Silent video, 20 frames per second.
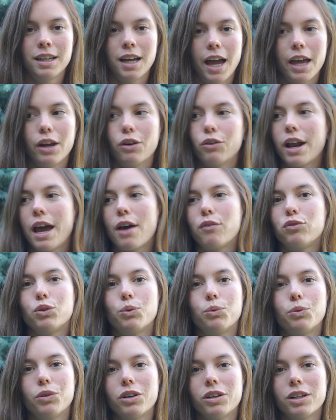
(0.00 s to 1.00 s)
I don't have to
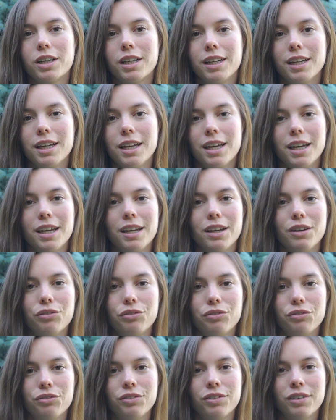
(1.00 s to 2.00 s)
worry
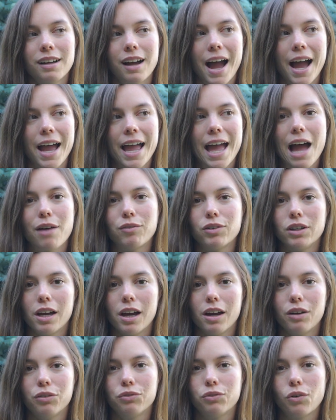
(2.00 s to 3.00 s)
if I have
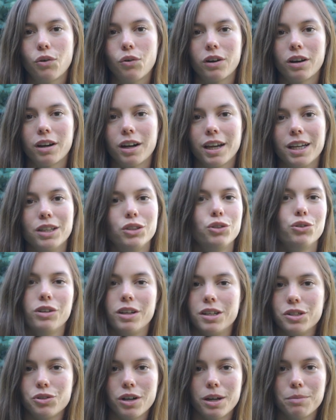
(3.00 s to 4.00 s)
enough for a
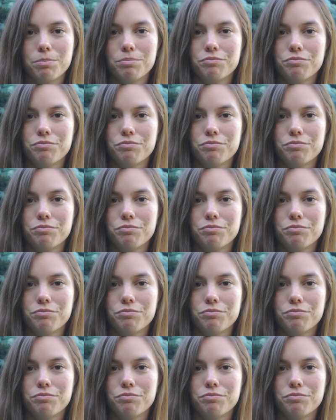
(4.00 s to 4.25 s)
2-day trip.